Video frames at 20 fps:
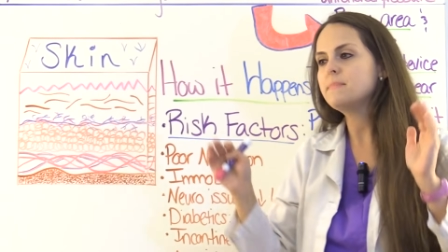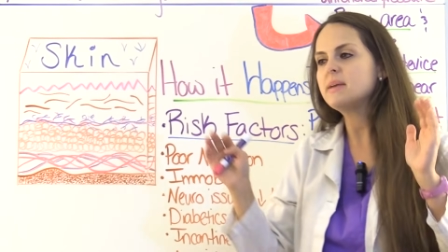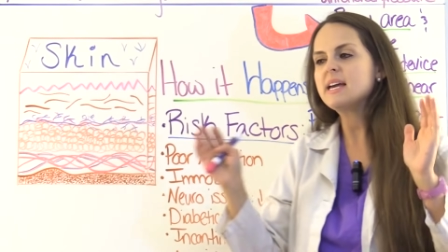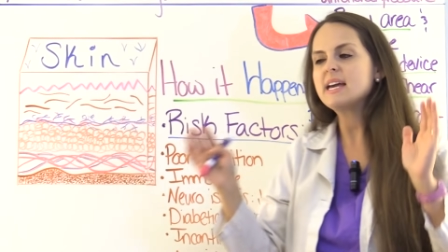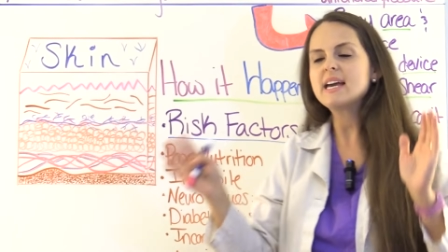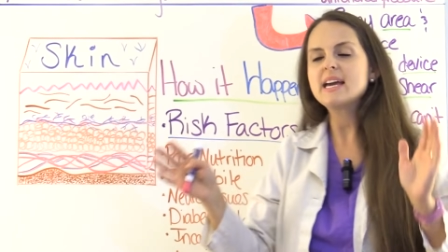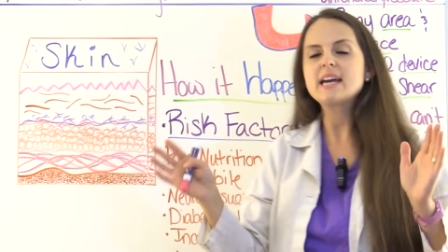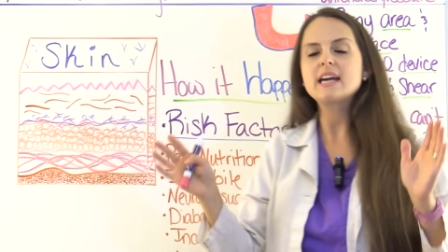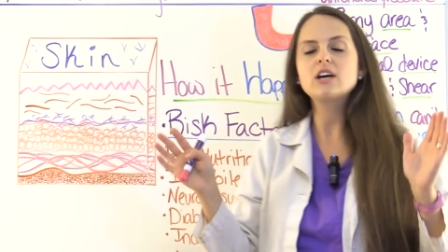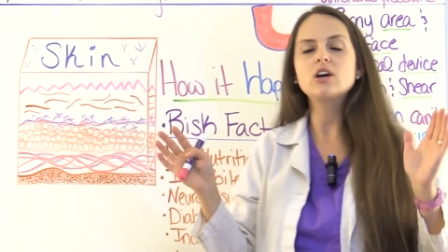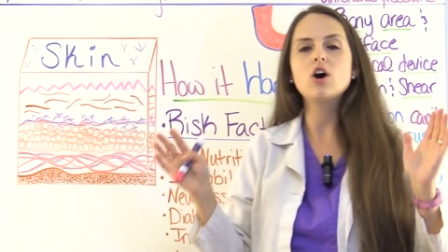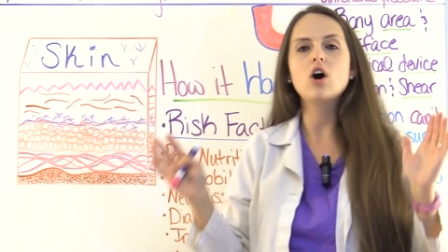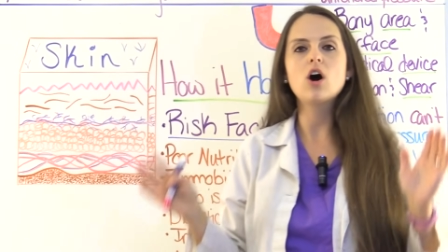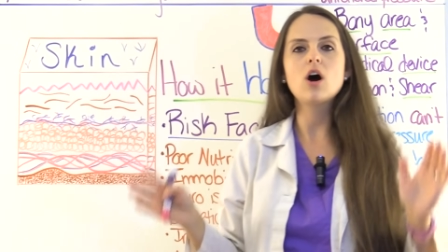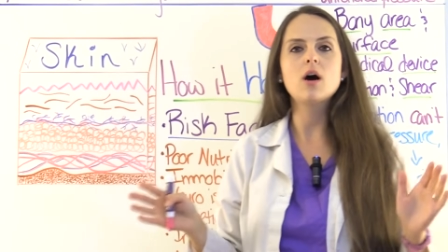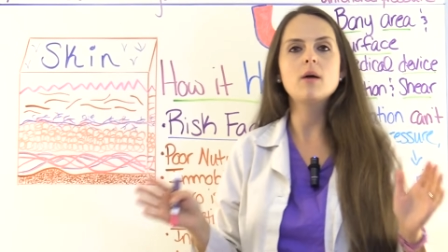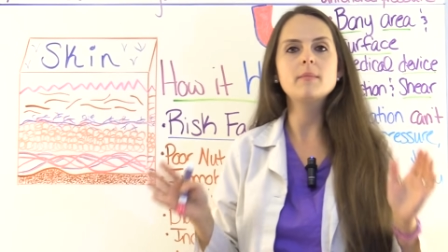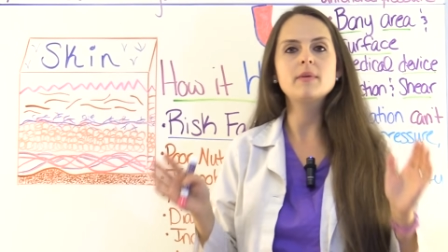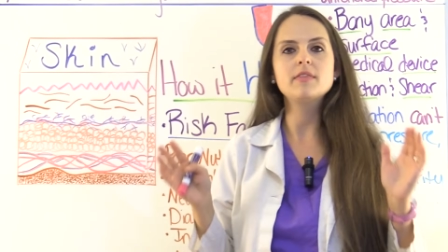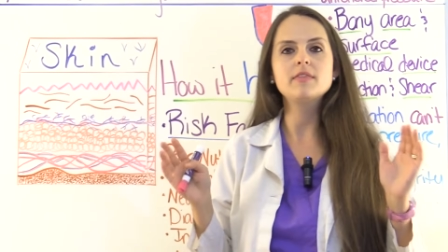Big
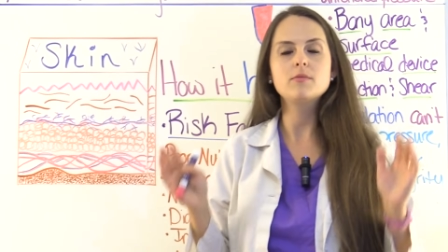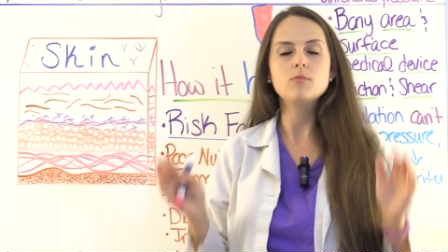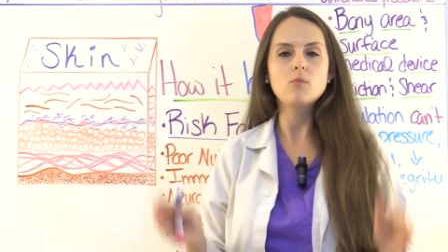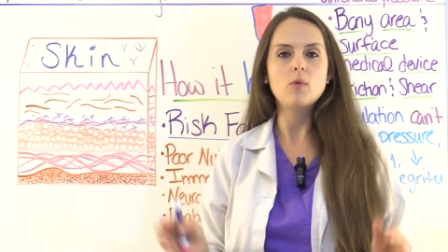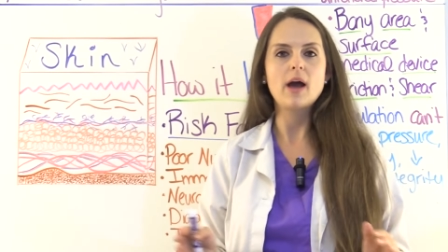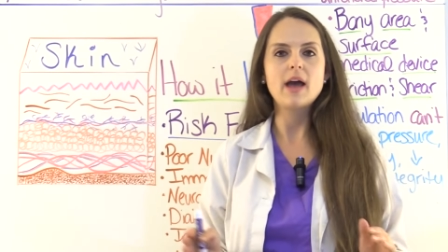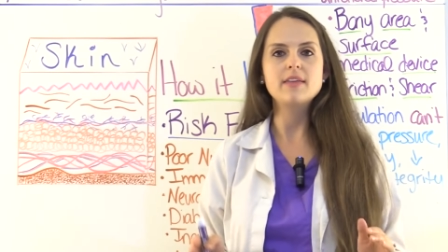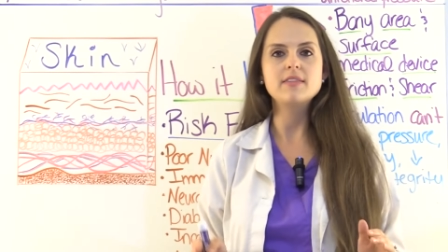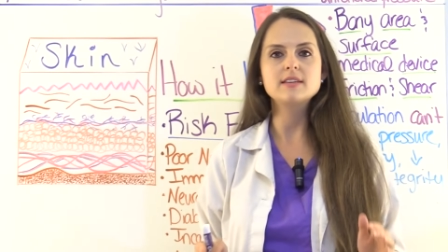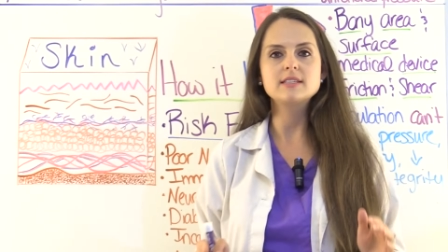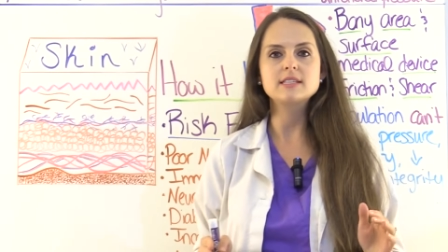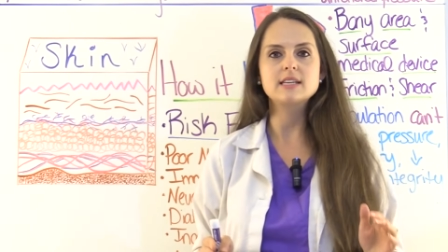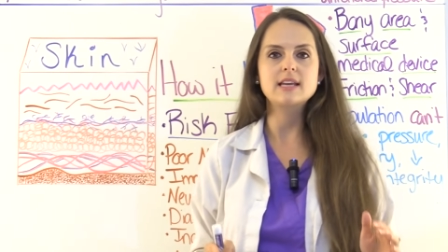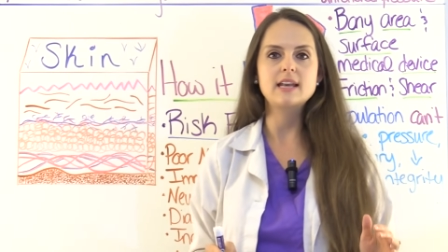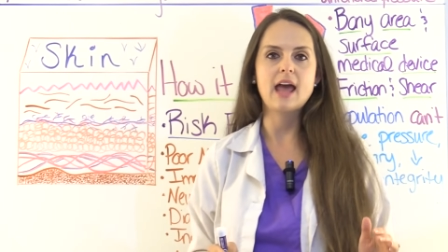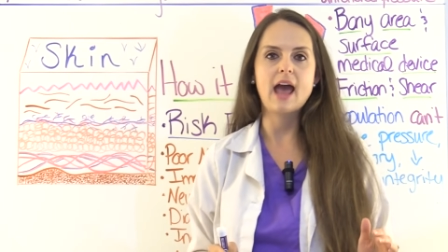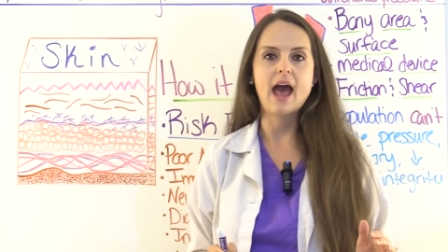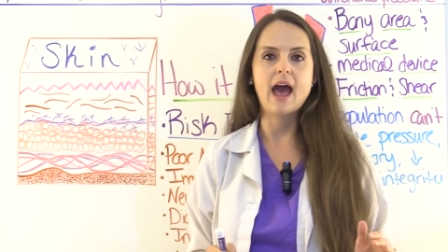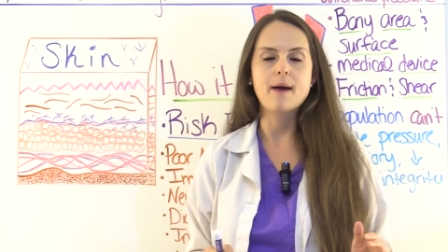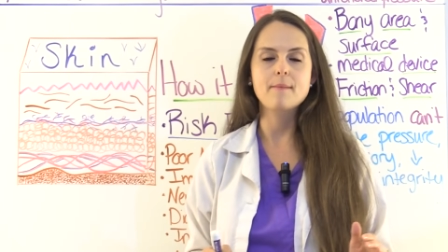common way this
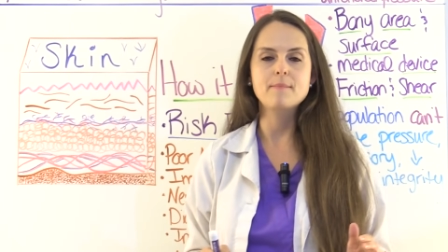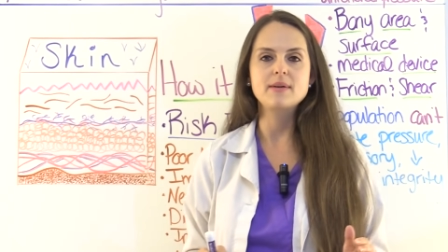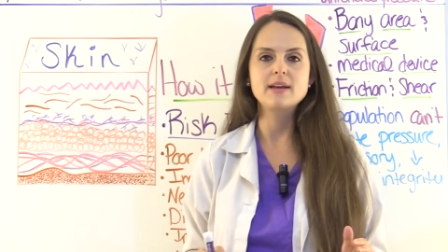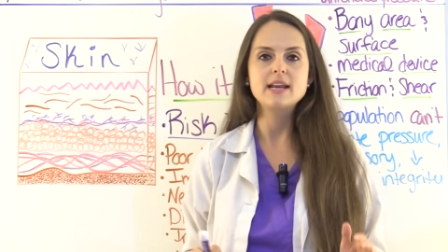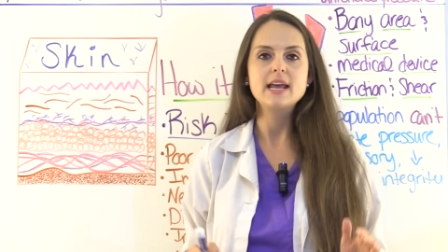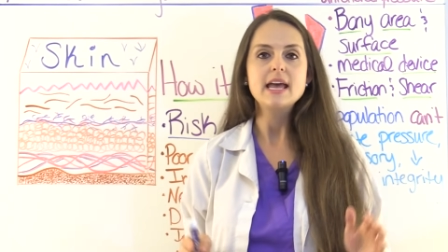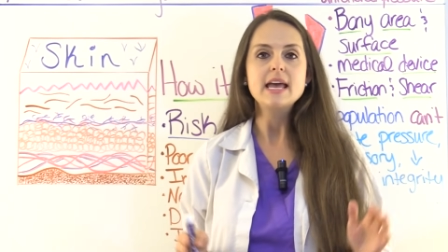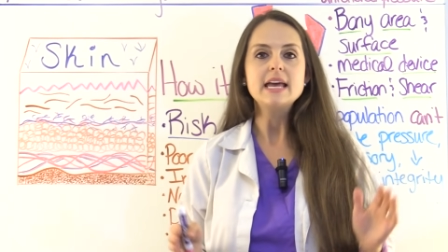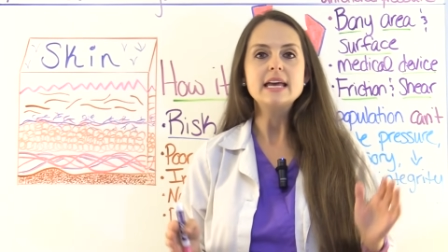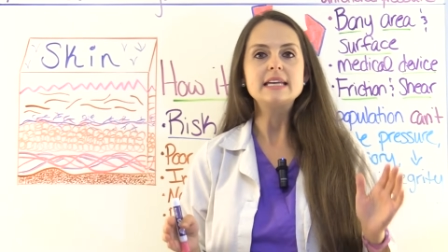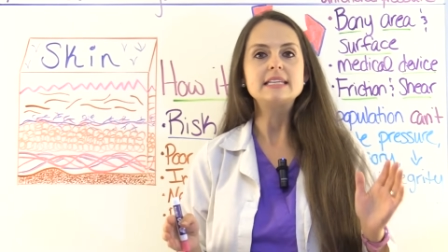can happen